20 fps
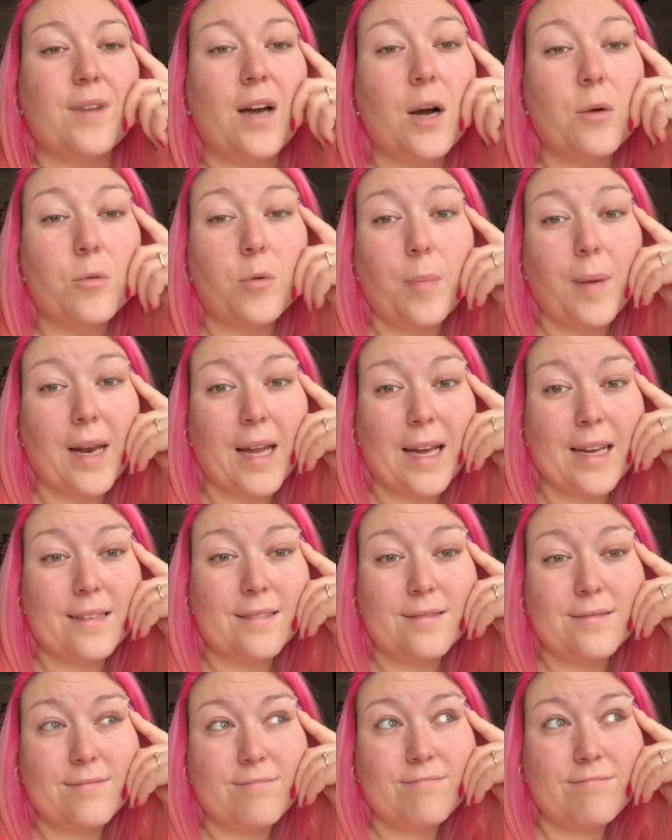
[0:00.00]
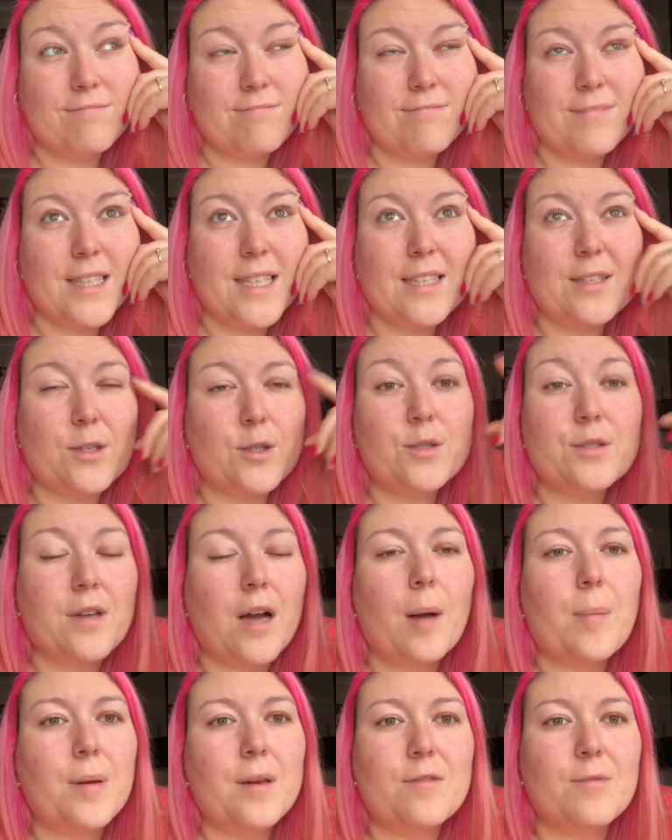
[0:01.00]
I will plan in a good
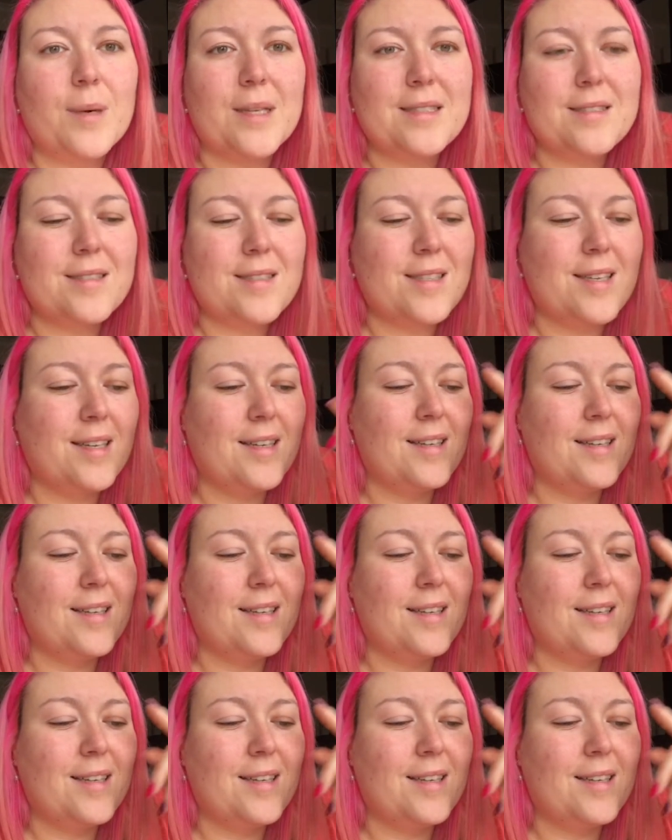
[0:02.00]
couple of months.